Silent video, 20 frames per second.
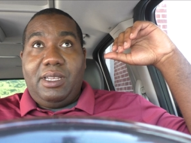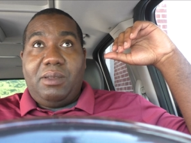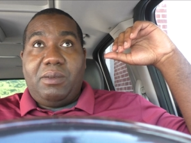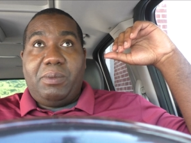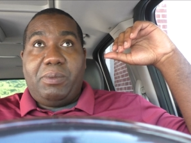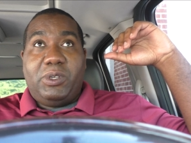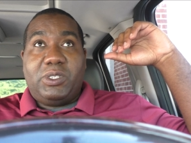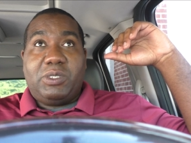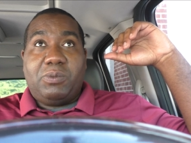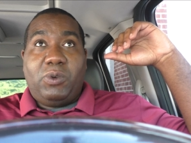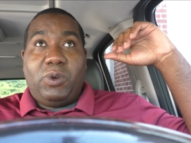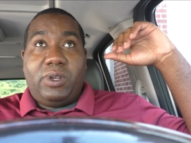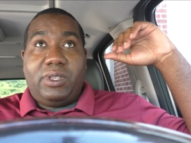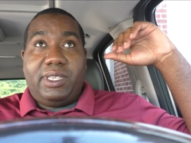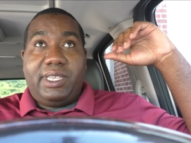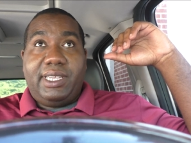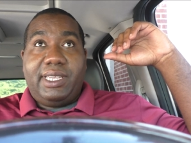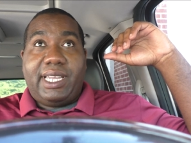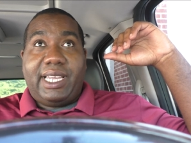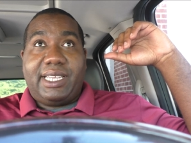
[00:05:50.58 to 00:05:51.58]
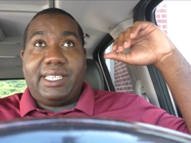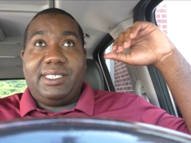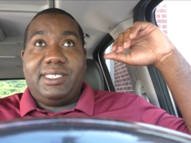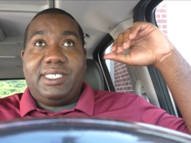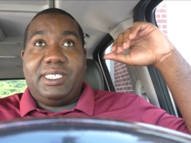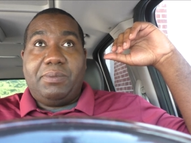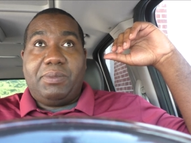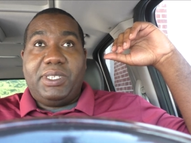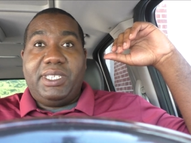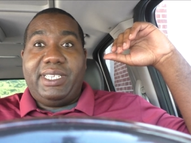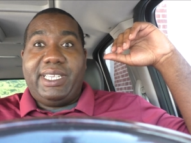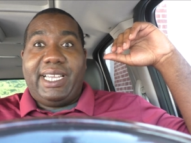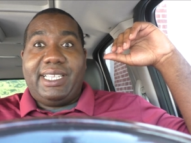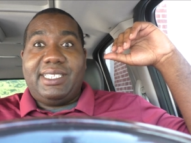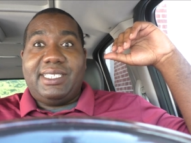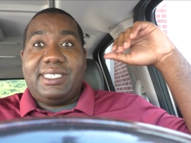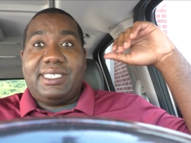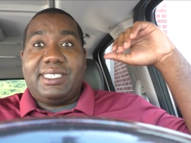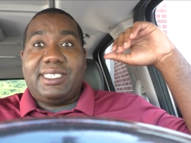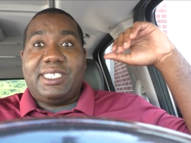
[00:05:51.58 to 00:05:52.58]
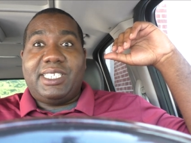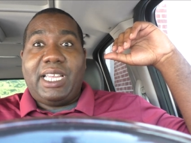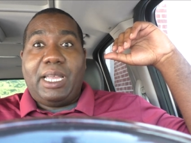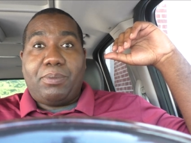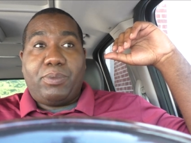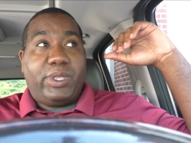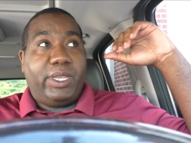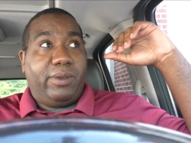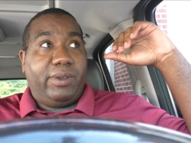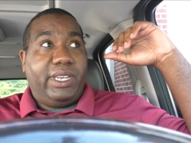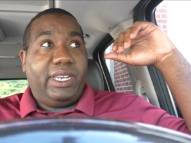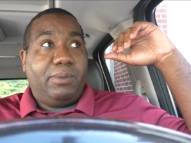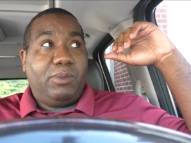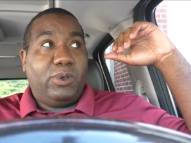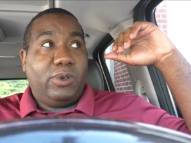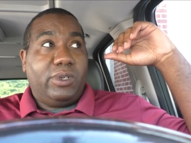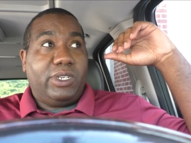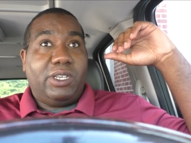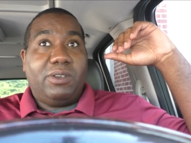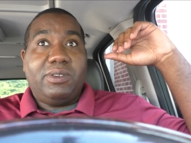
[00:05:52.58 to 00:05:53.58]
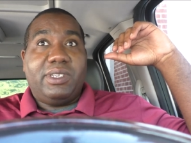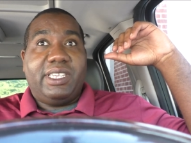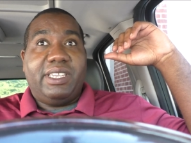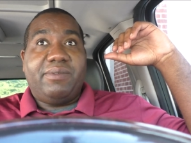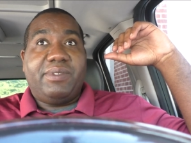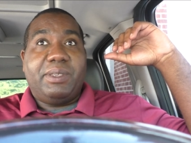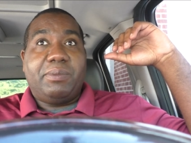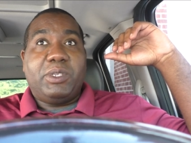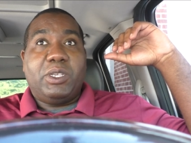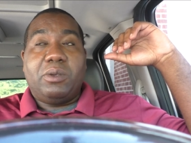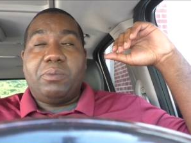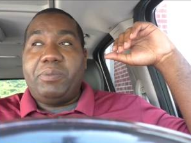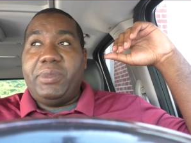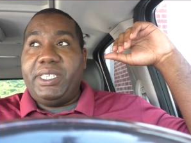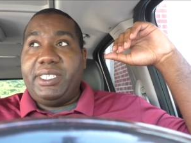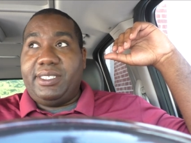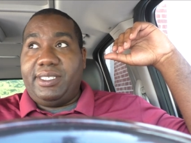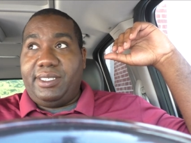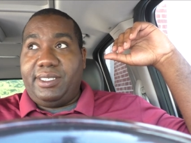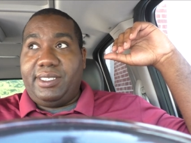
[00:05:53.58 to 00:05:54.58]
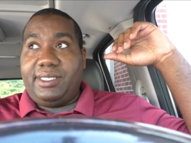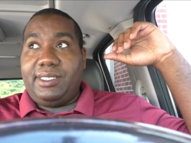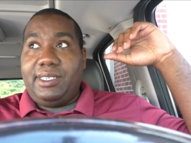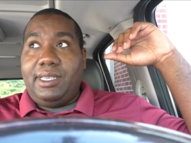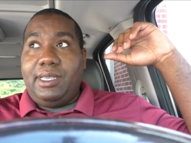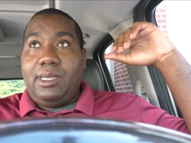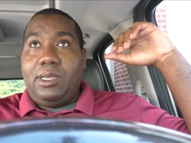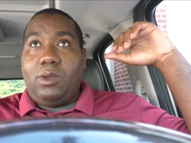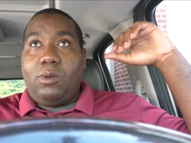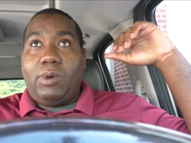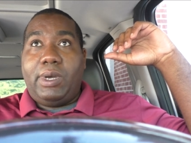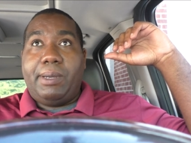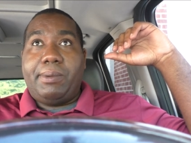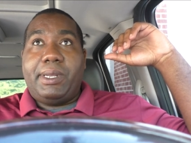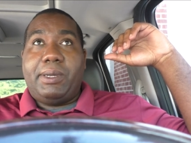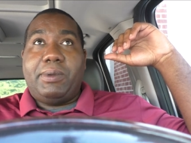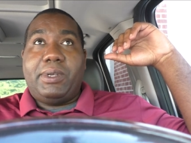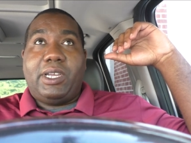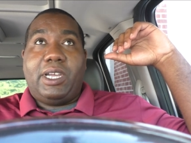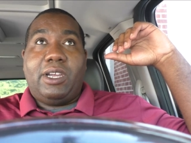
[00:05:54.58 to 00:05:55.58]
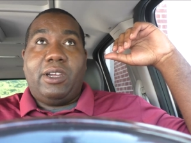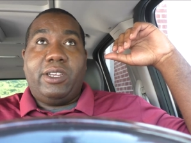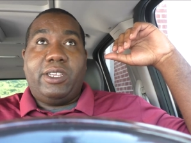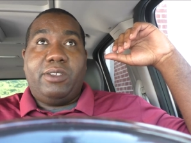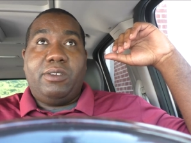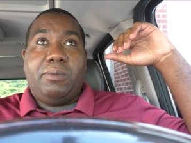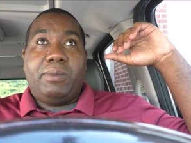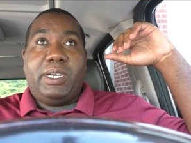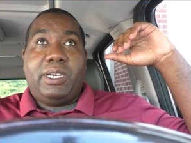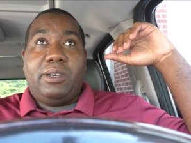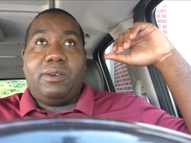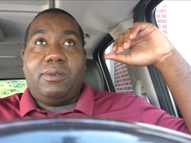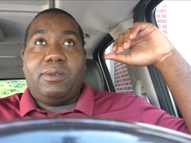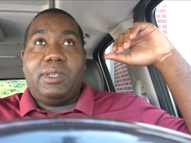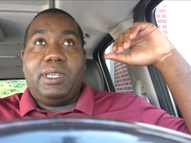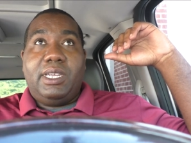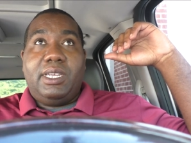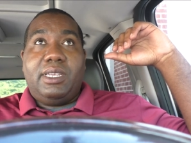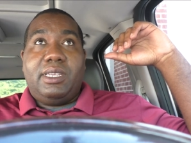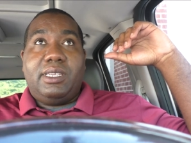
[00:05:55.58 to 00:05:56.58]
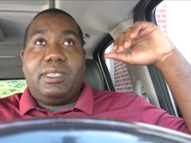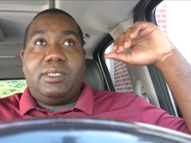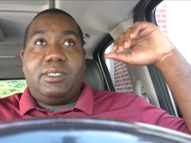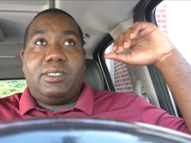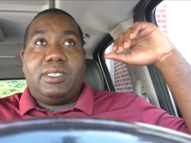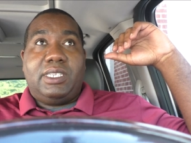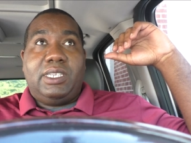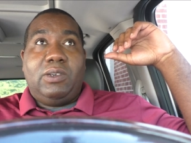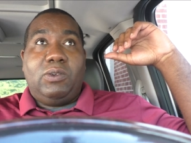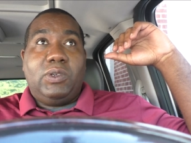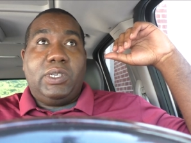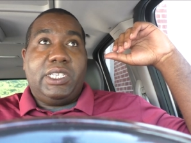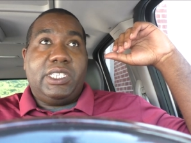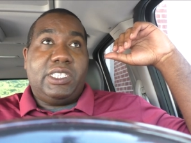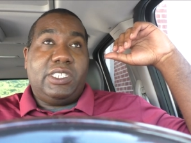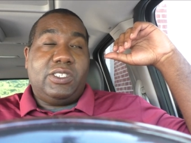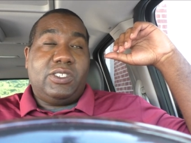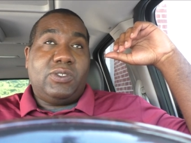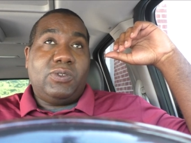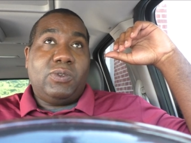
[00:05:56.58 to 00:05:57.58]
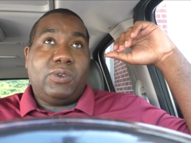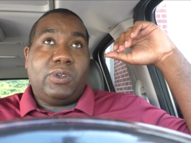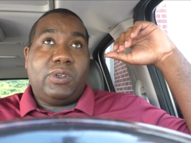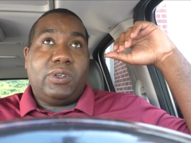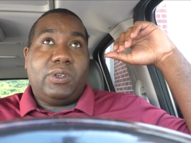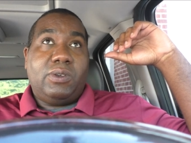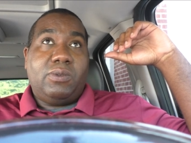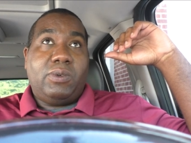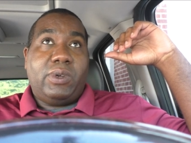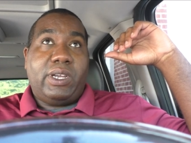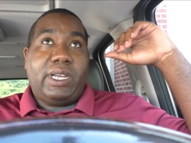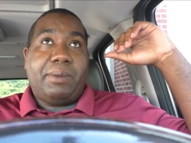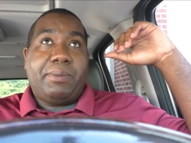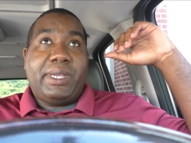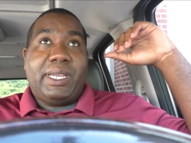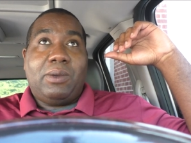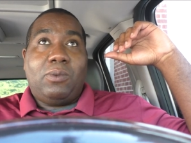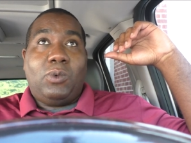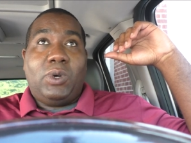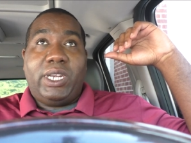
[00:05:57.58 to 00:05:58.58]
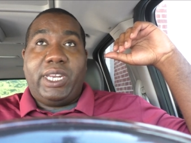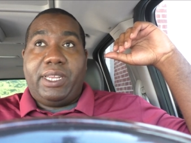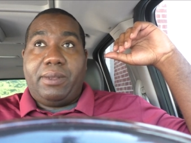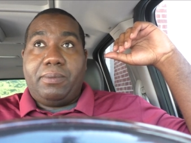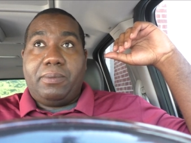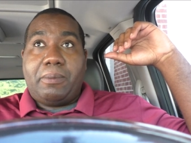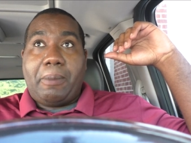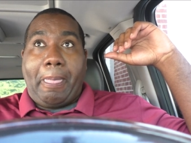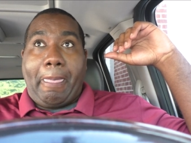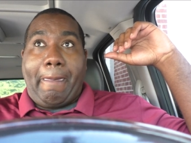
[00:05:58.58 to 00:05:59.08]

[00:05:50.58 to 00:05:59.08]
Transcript: But most importantly, I can simply not shop there anymore. Don't give them your business. Why would I want to argue about going into the store where I'm not wanted?